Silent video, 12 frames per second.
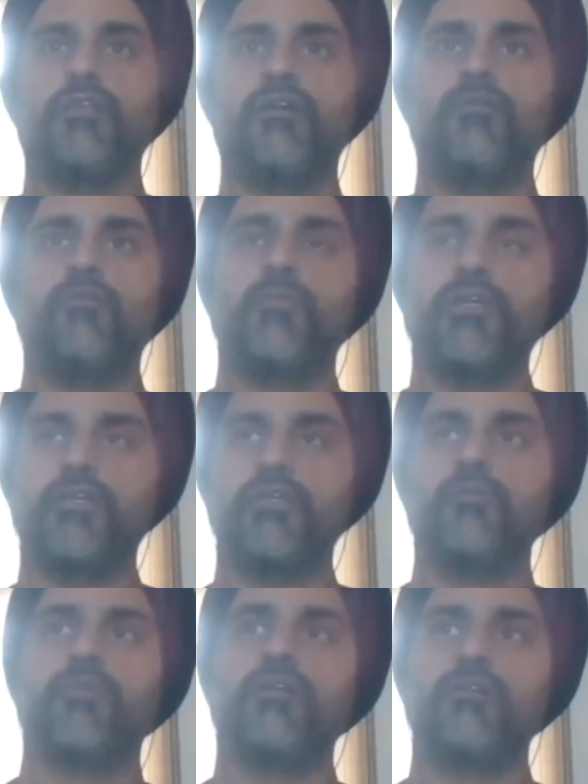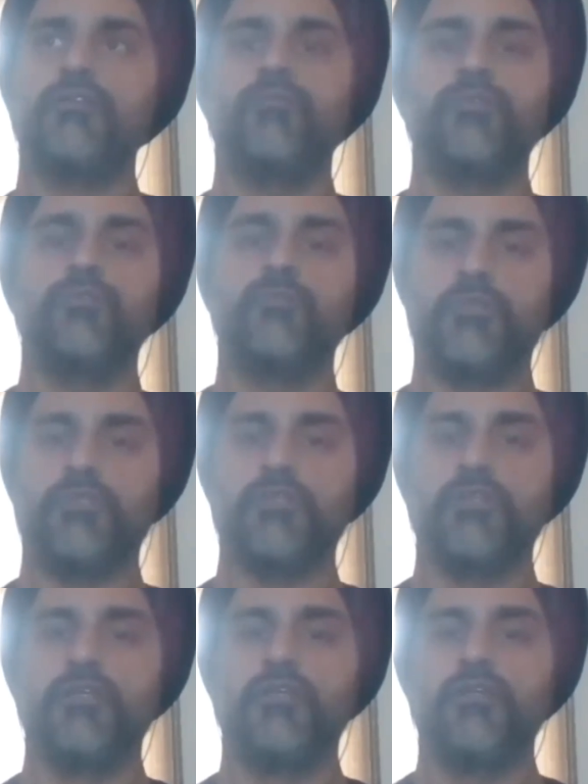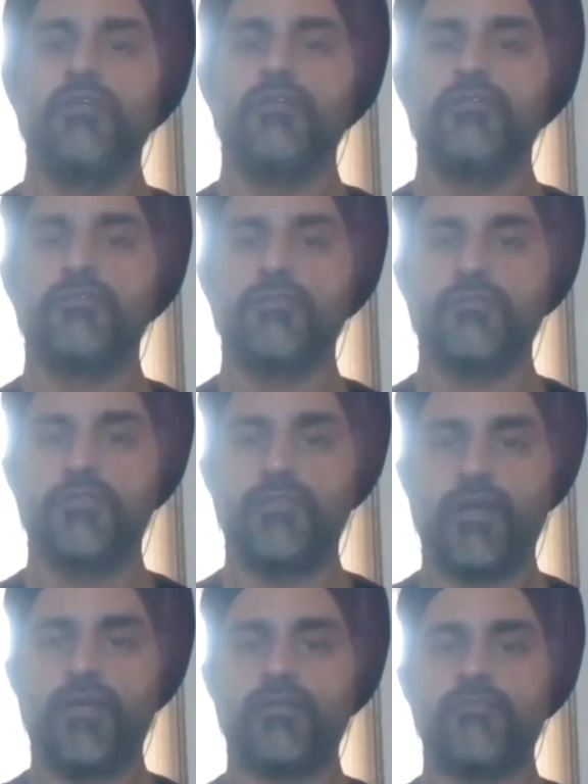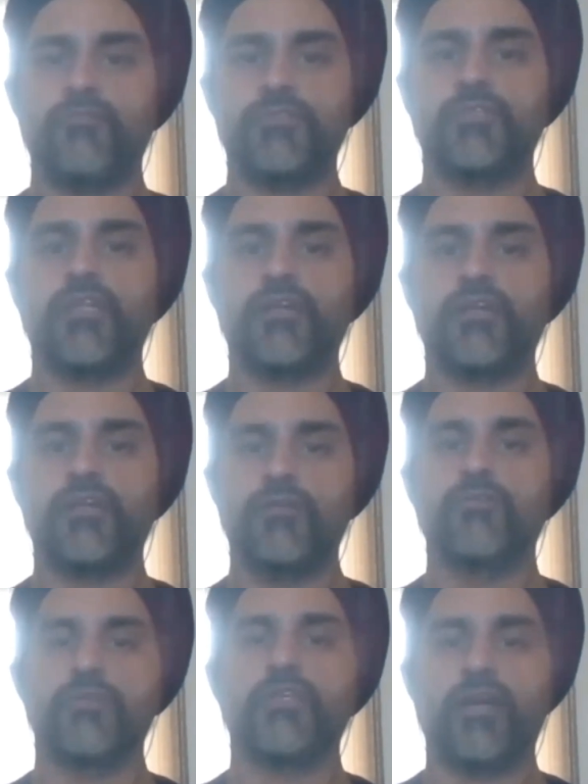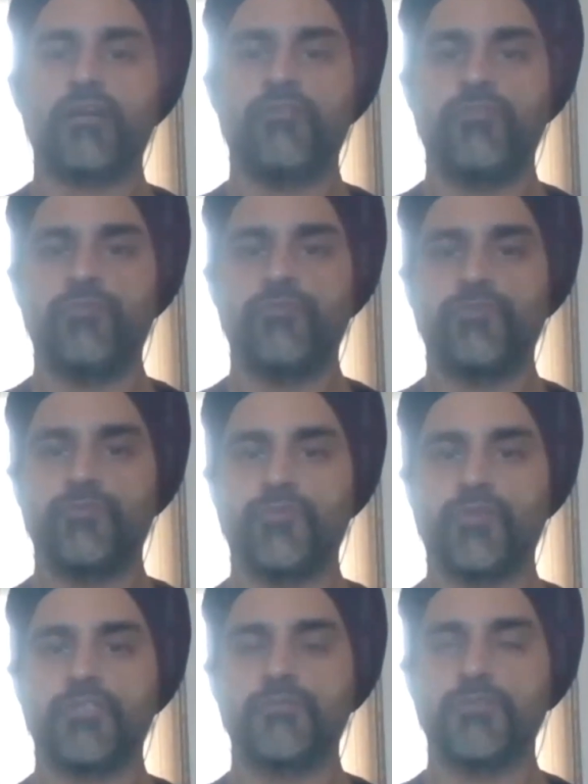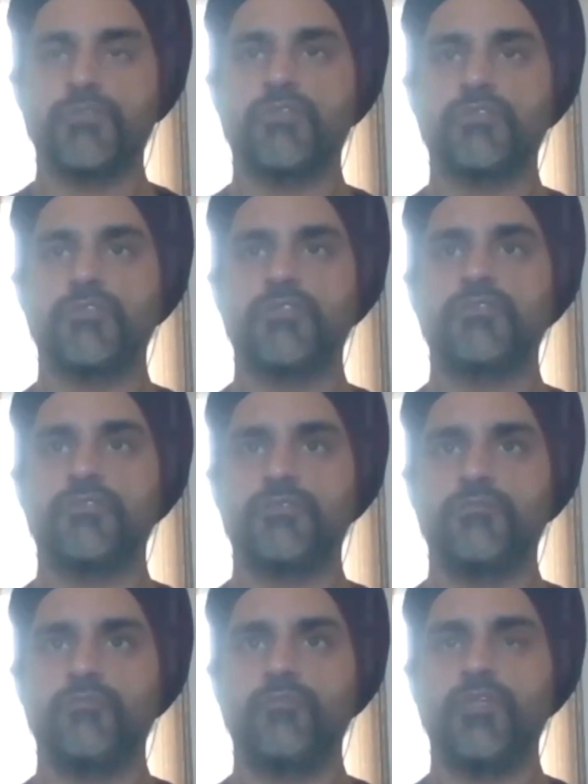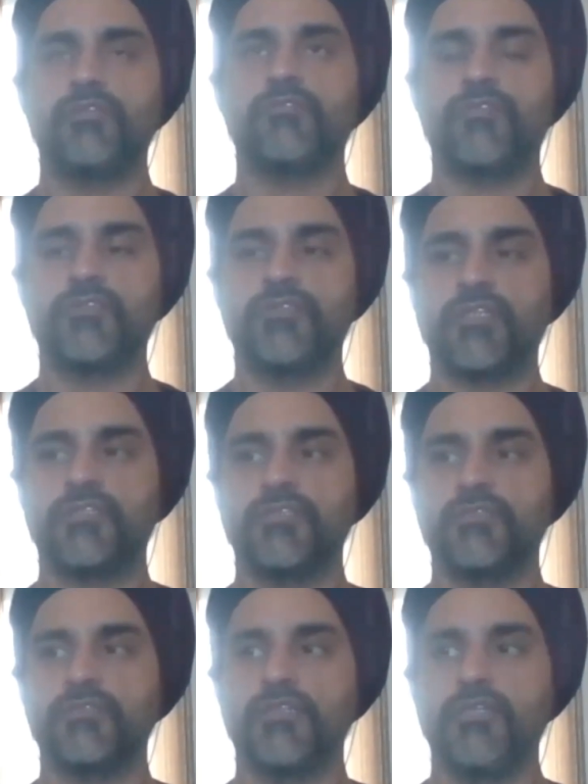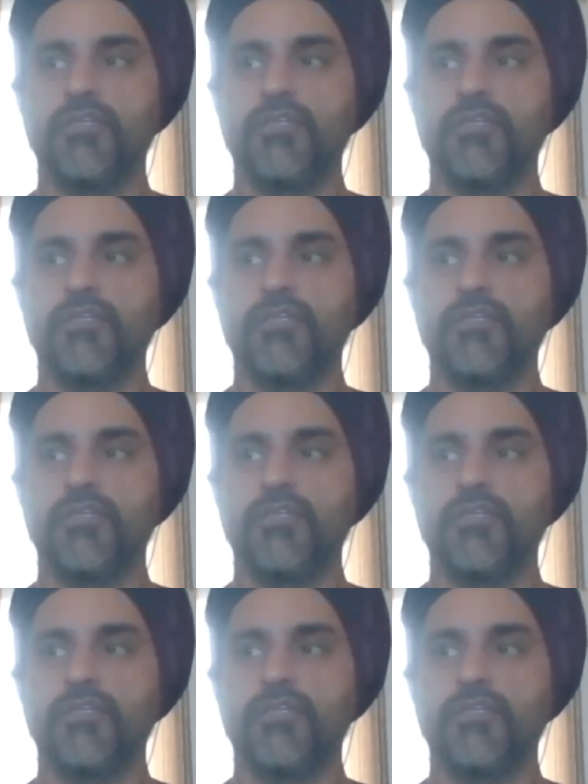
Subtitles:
how Paytm partnered with Uber. So that was like a growth hack for us, which cost us millions of transactions.